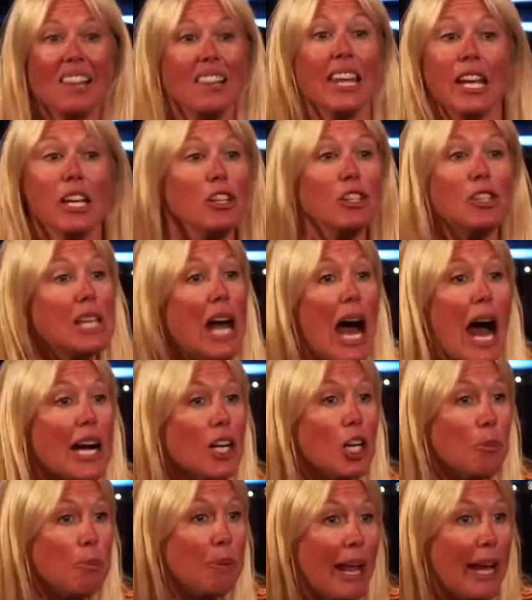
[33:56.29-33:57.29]
little
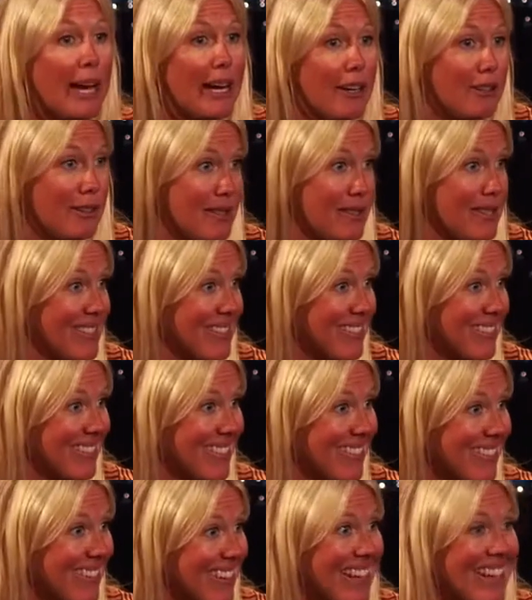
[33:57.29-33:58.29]
soccer players.
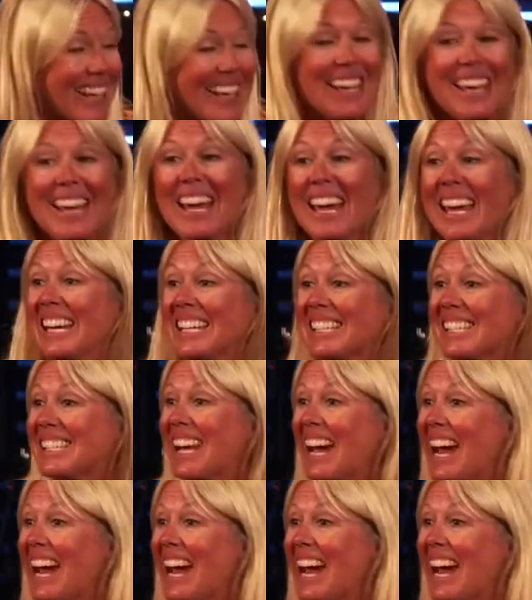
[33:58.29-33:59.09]
He's